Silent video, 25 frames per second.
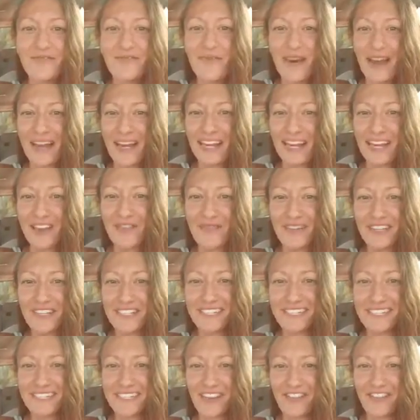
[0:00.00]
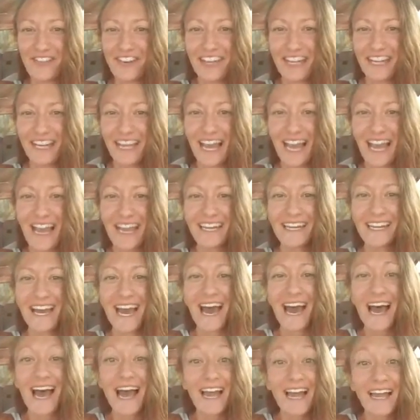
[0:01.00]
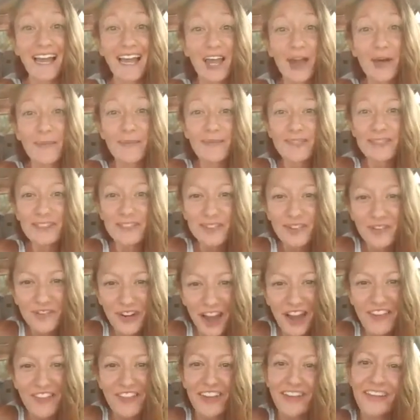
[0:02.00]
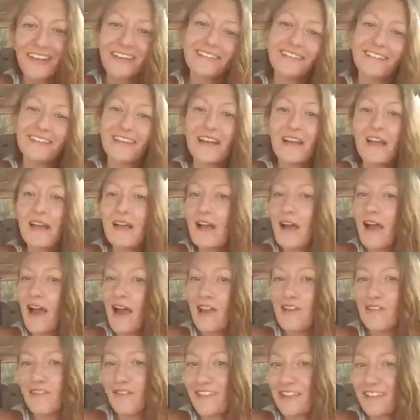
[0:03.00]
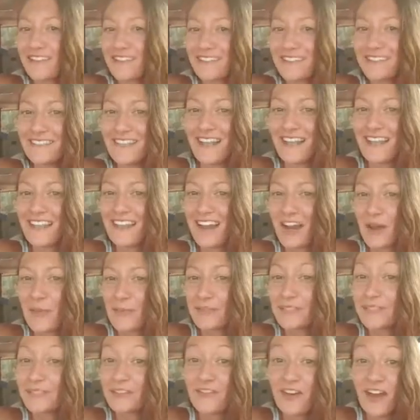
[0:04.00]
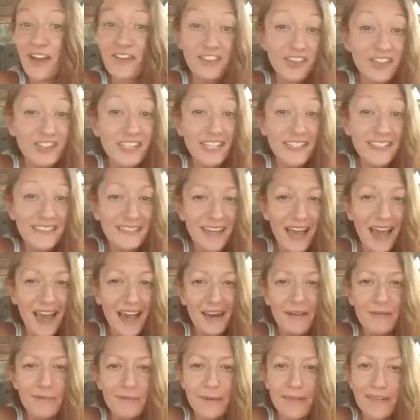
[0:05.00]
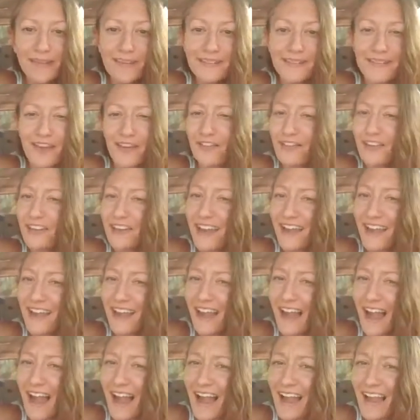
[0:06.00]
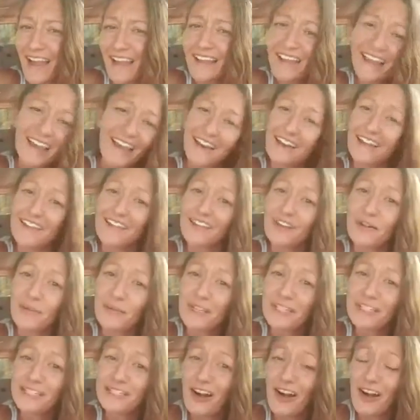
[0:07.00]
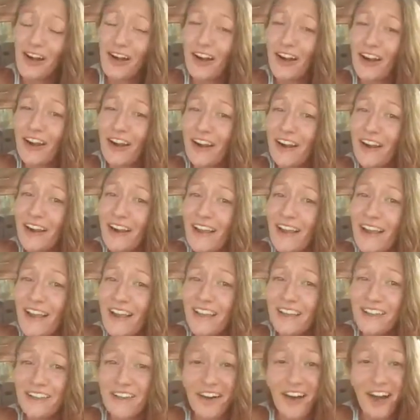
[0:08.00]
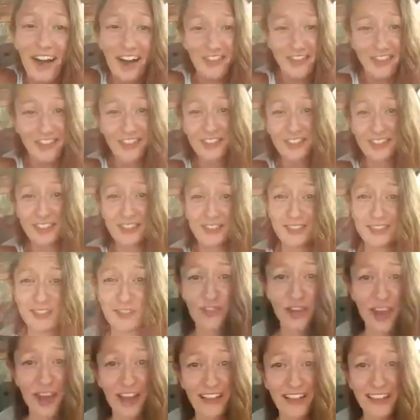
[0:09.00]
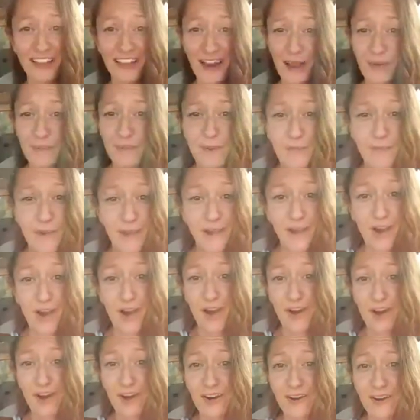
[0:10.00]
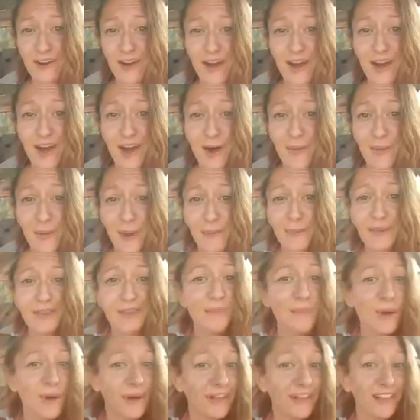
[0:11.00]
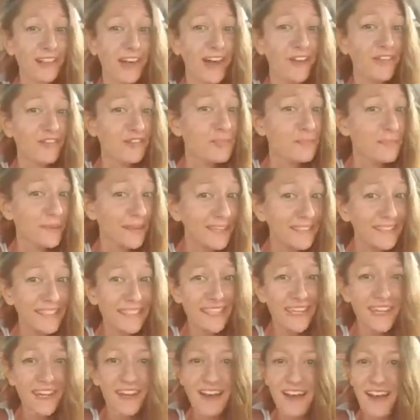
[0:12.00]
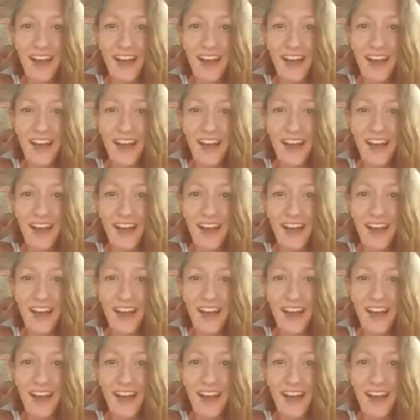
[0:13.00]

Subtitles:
My name is Stephanie and I am surviving. I don't like to say that I'm a survivor just yet because every day I get a little bit stronger. You'll have to excuse the fact that I'm in my car. I'm in the parking lot of the beach